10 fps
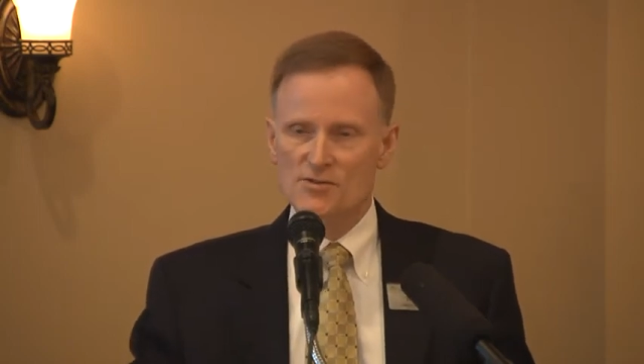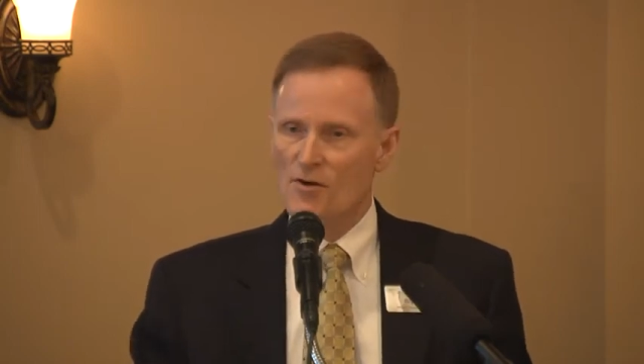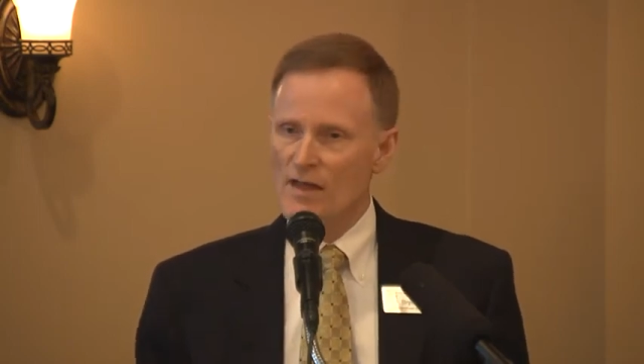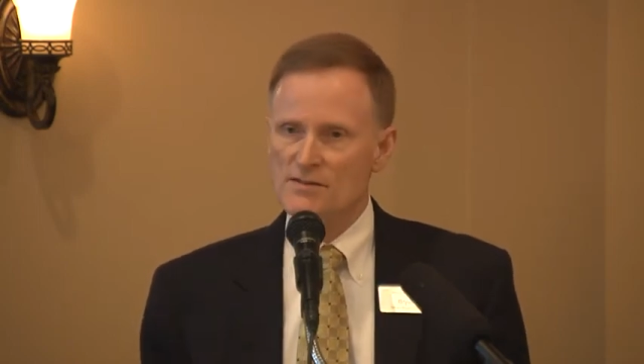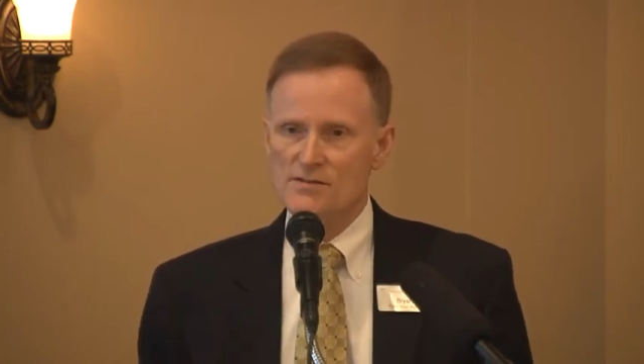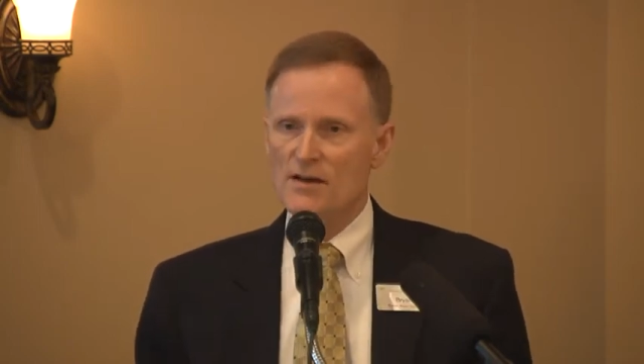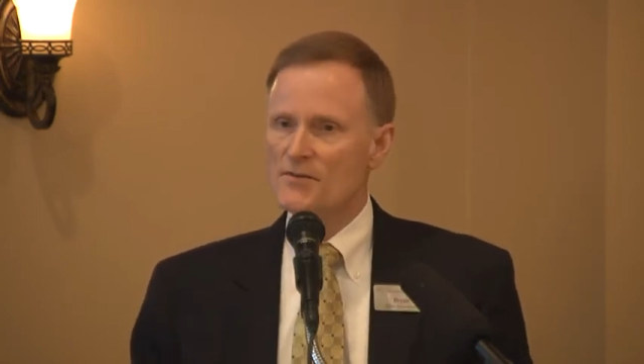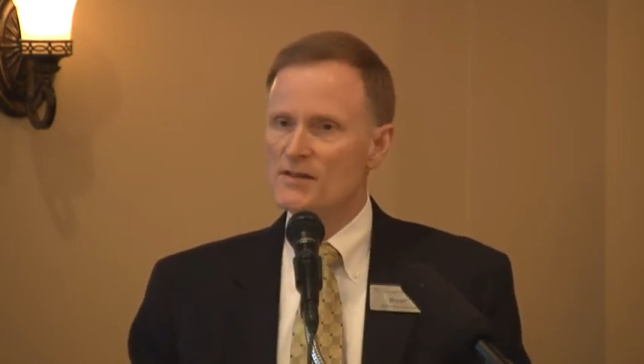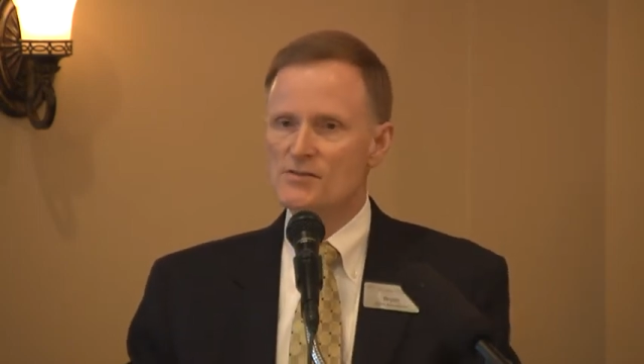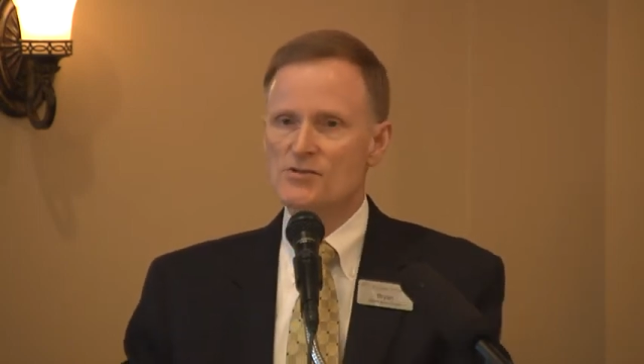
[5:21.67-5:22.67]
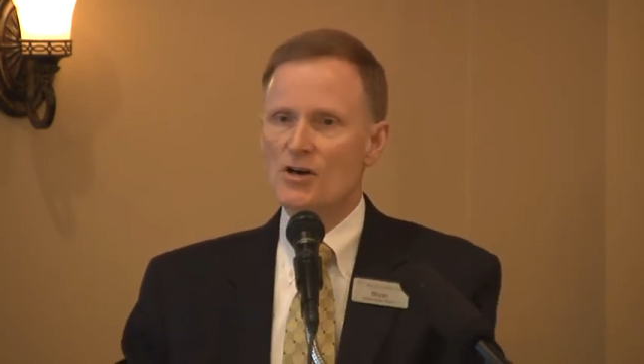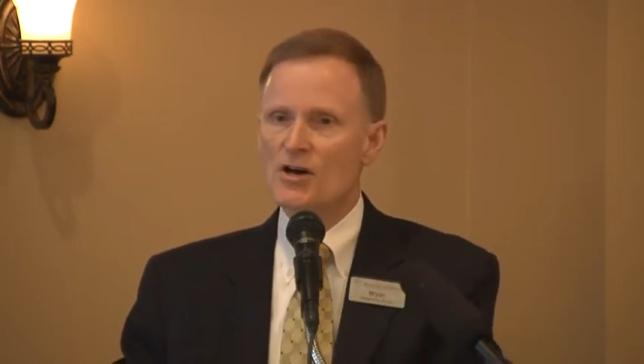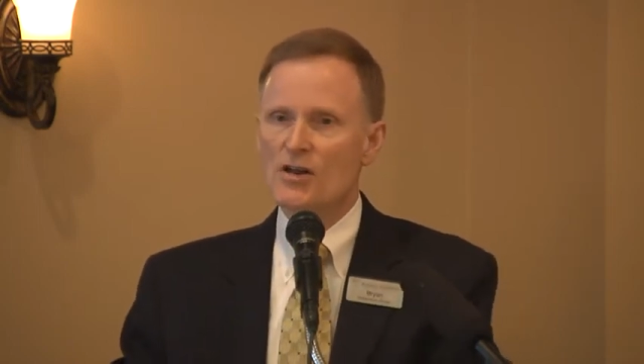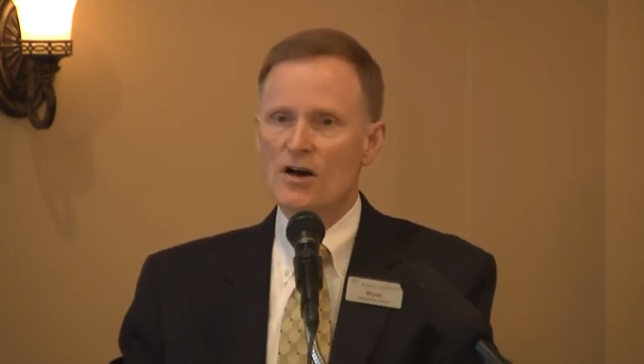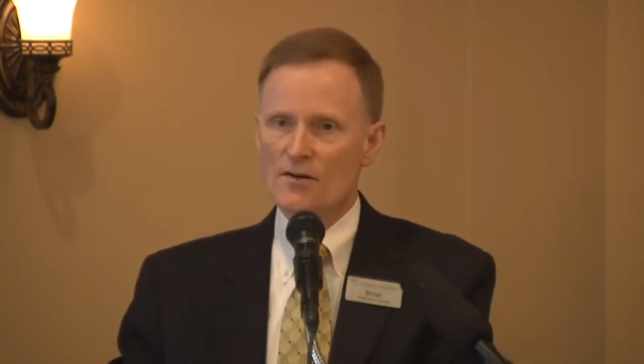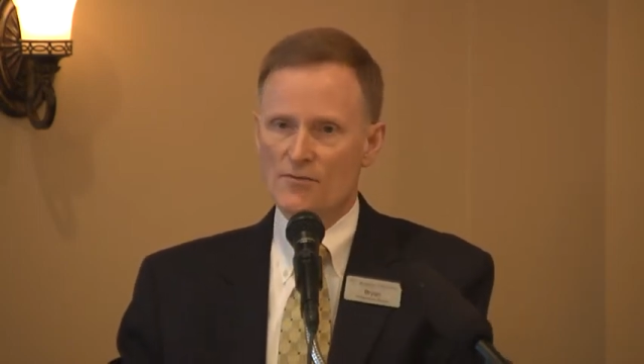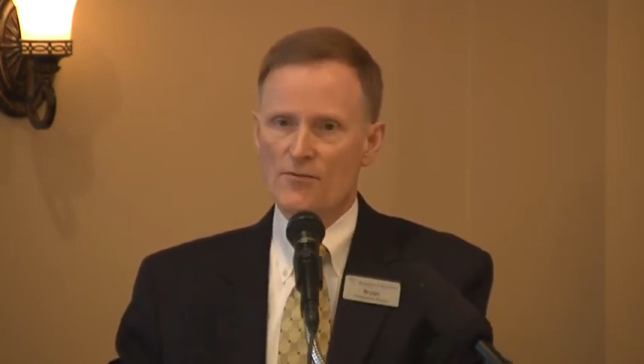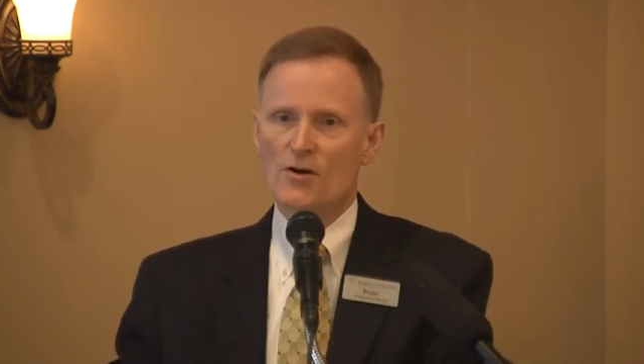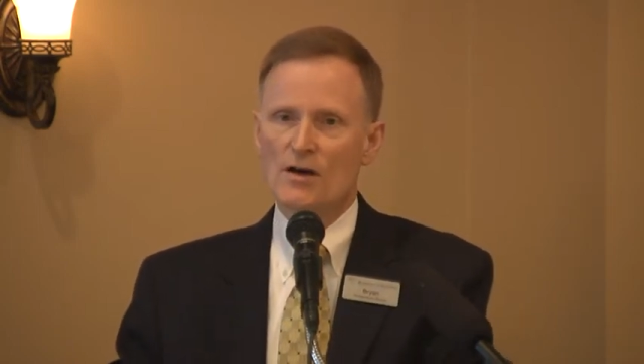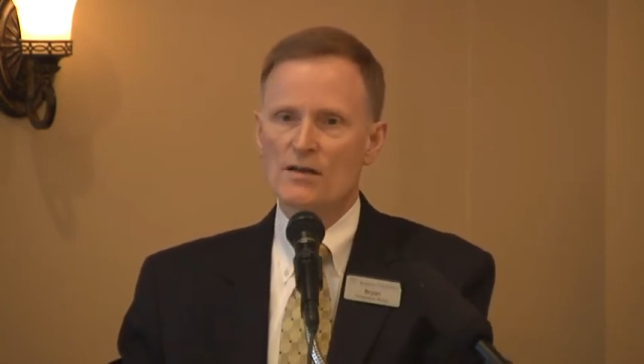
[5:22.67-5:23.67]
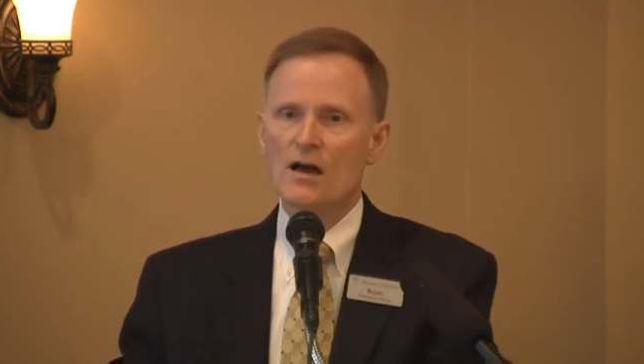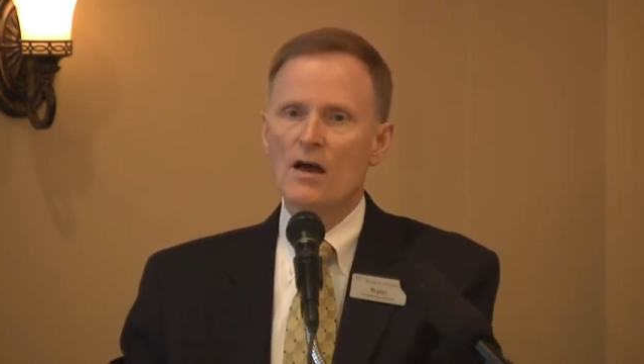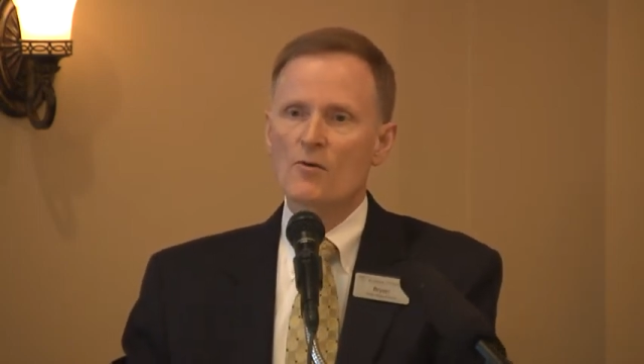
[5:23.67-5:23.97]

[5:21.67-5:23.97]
So that stuff gets done up front